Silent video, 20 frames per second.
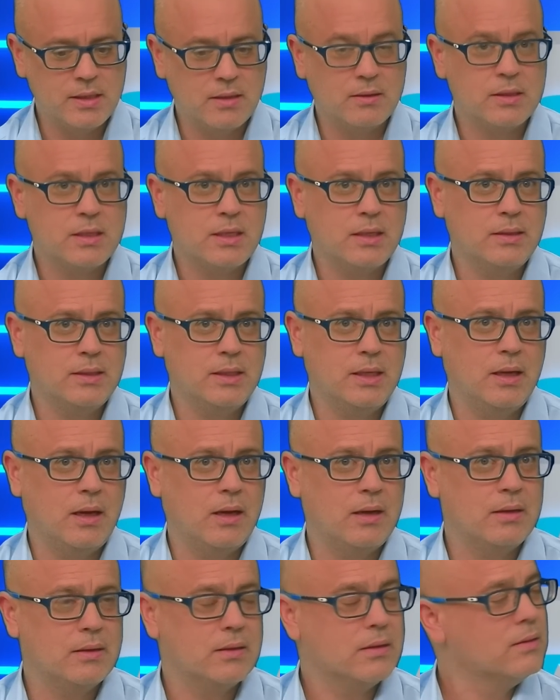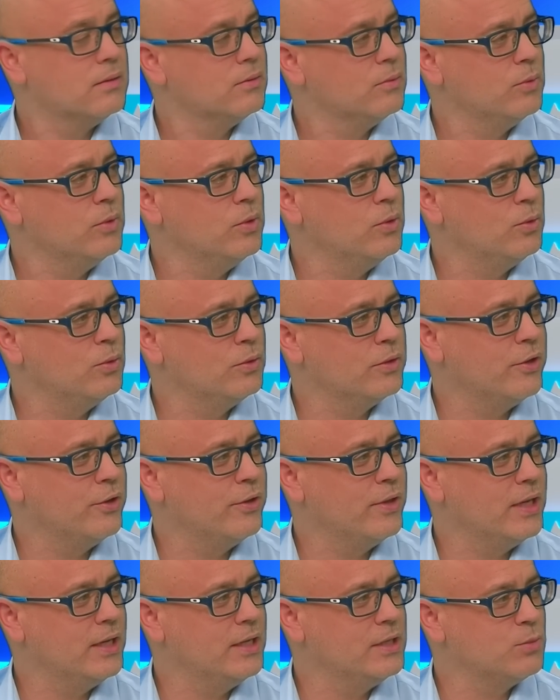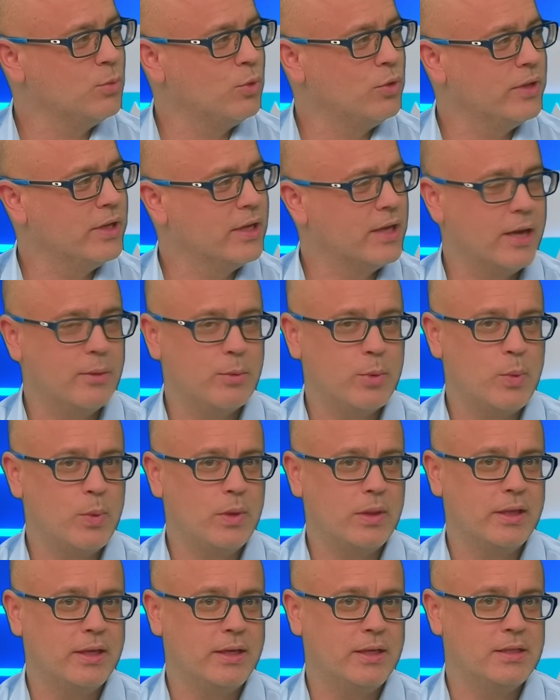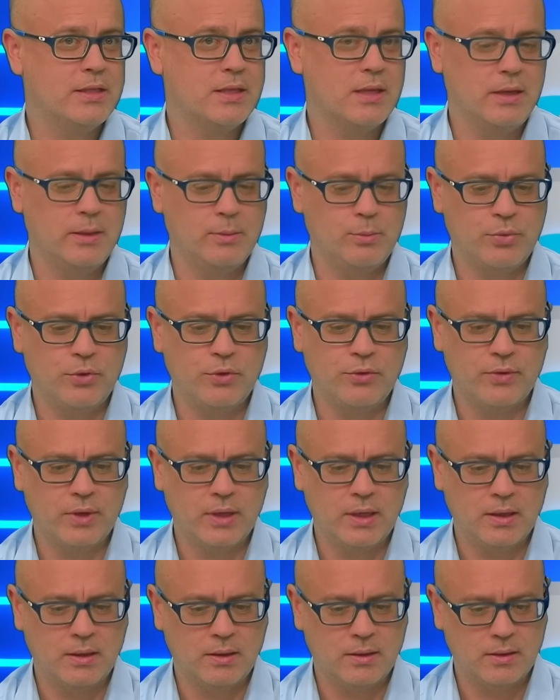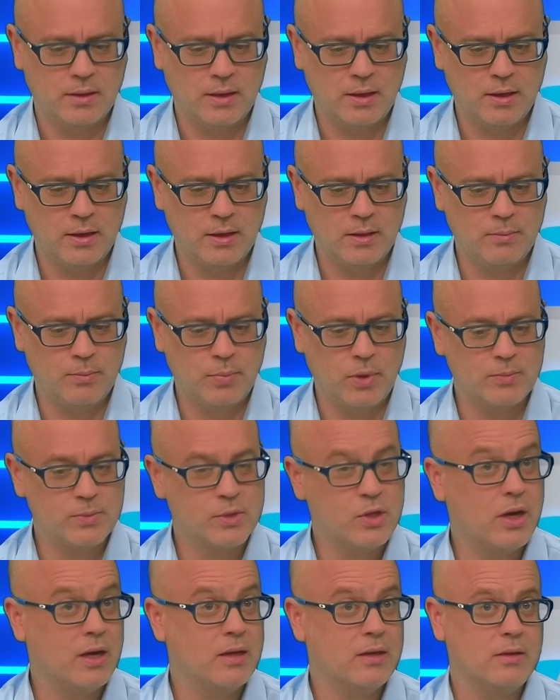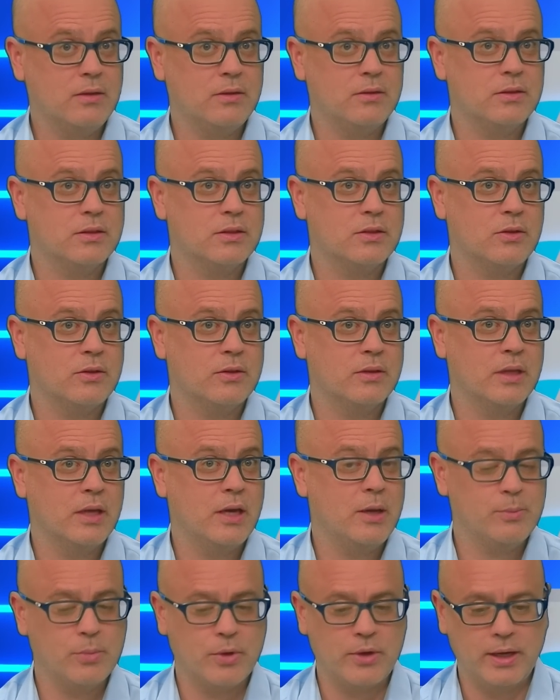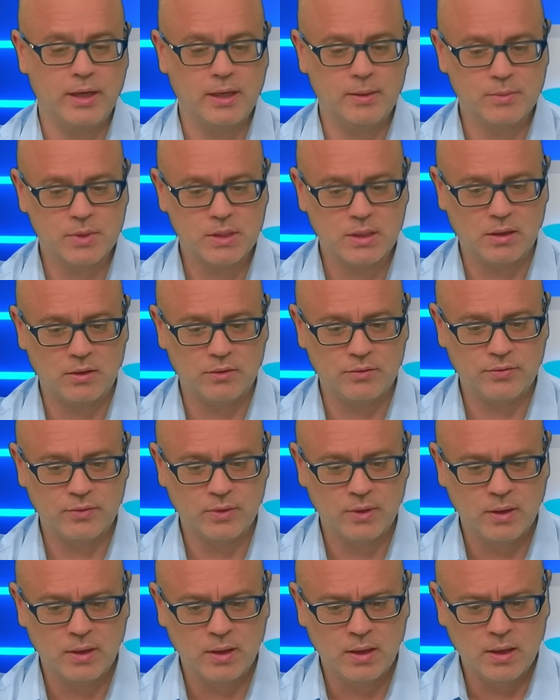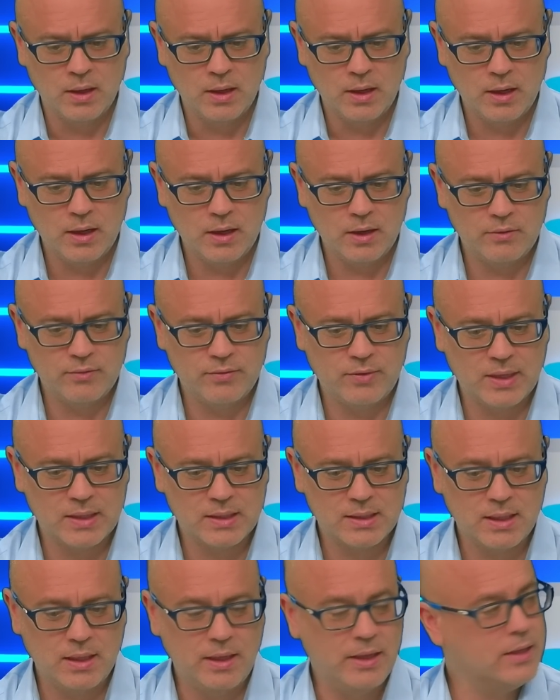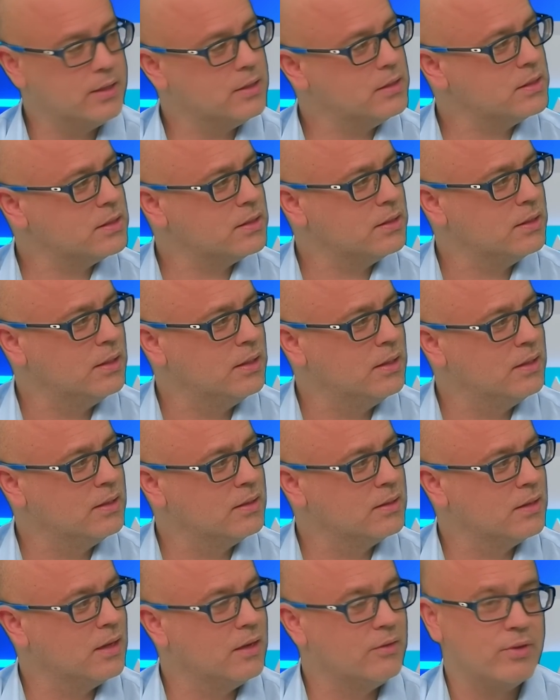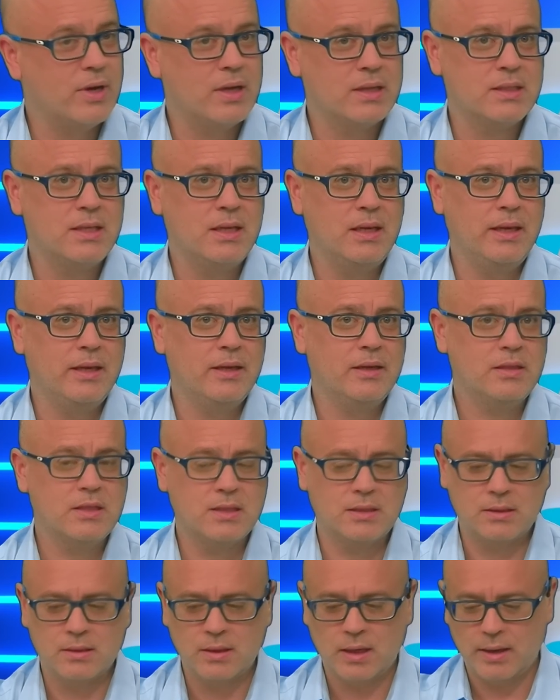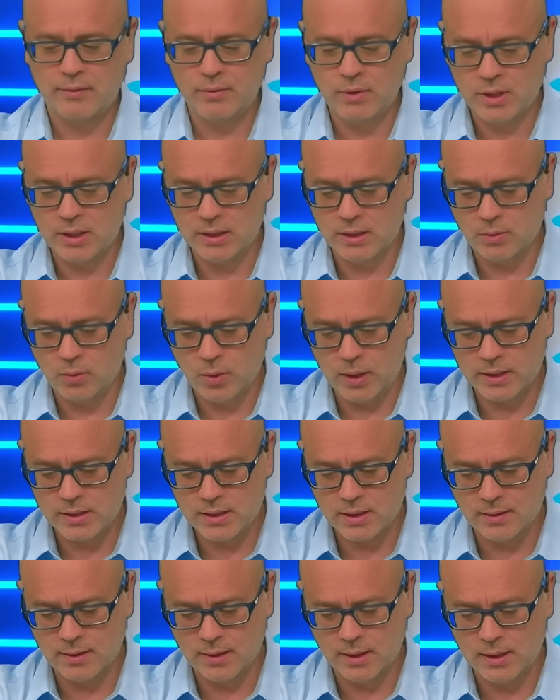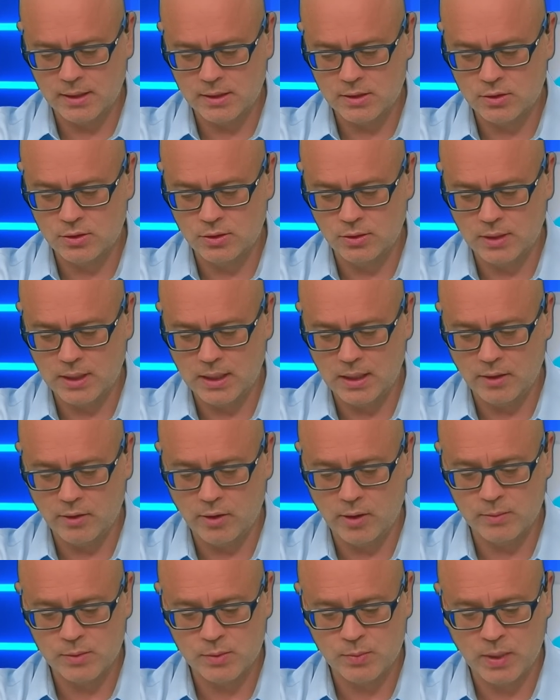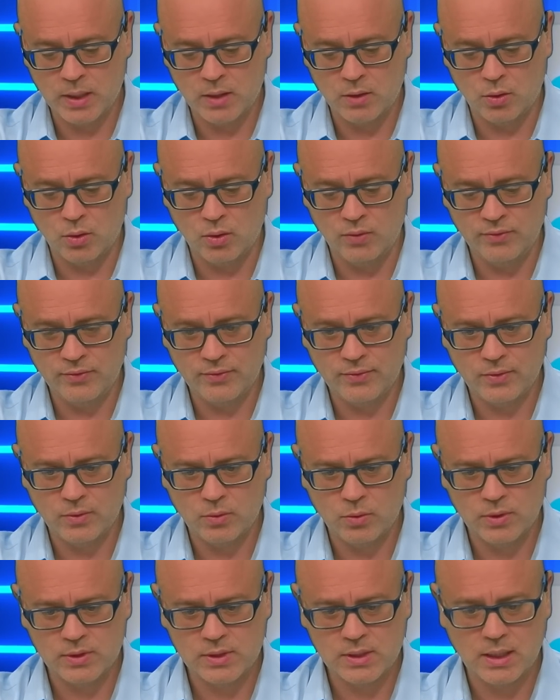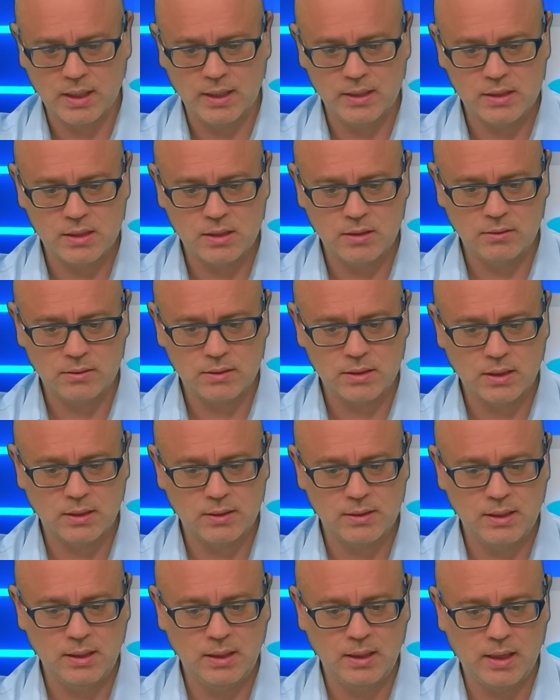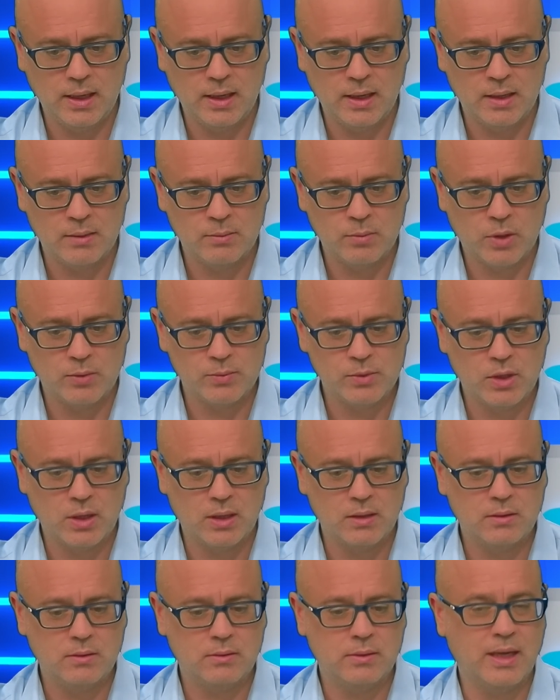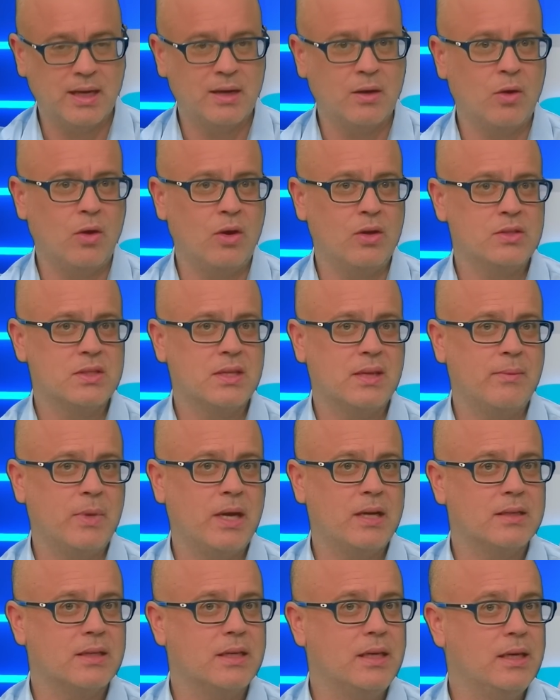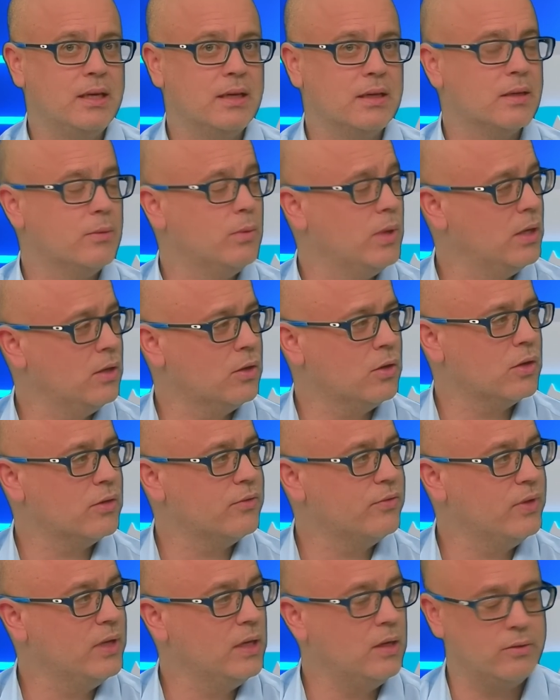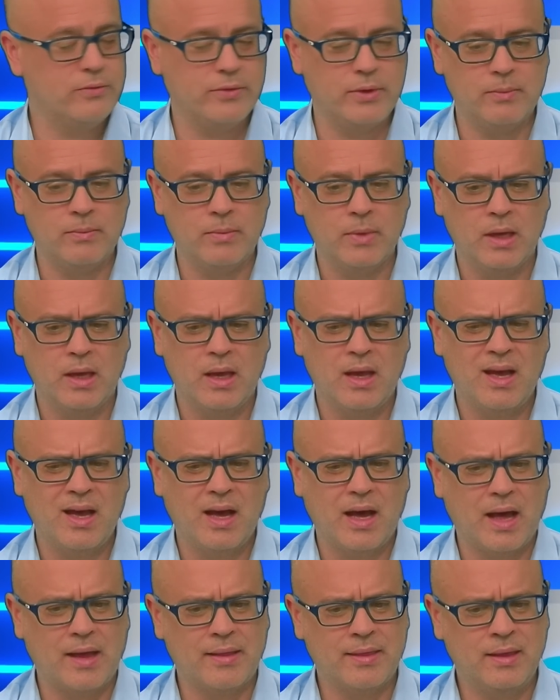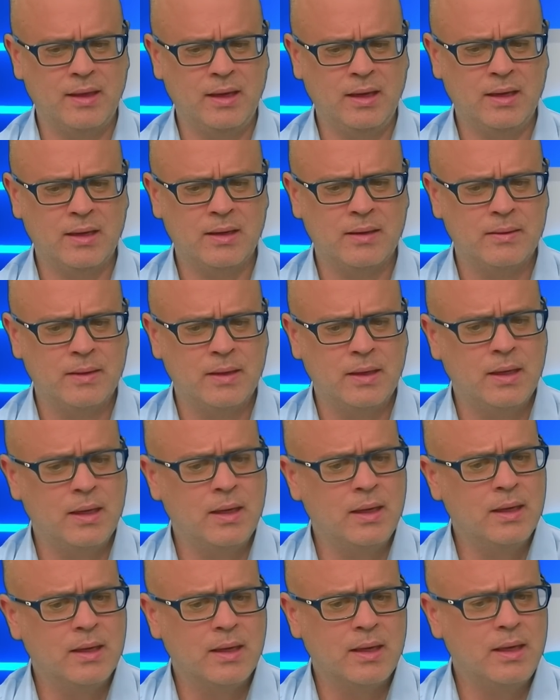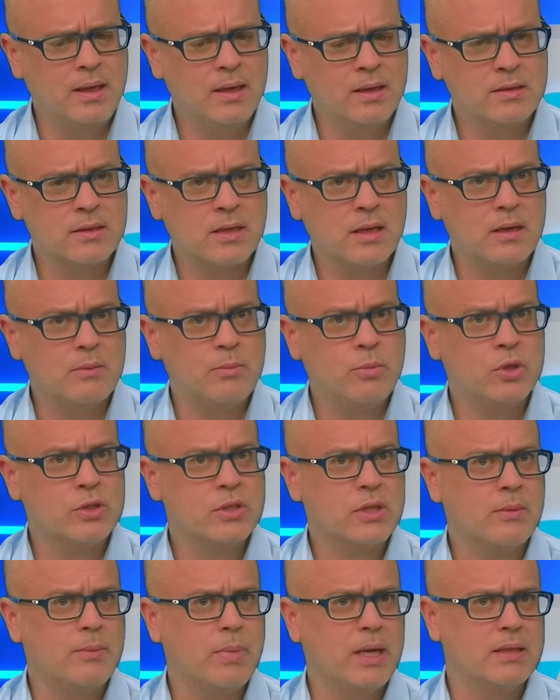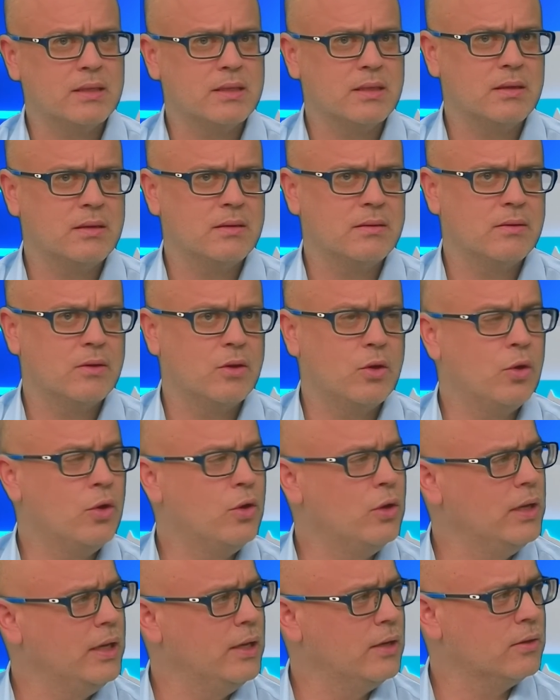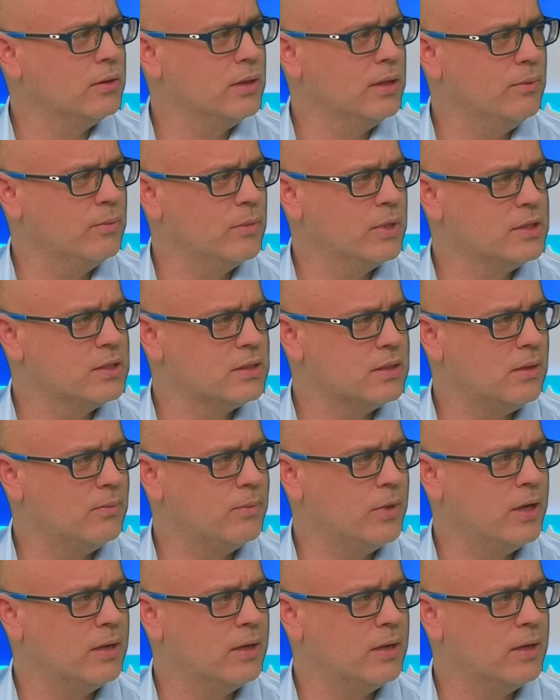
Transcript: City. We all know that he's more than capable and he's still improving. Bob's your uncle's on the upgrade himself. Vitilius. Now, Vitilius, have a look at the weights. I think he's 2 kilograms better off with Celestial City and Bob's your uncle. And last time out, Keegan DeMello got a feel of him. I think Keegan's going to push the button early on him this time around,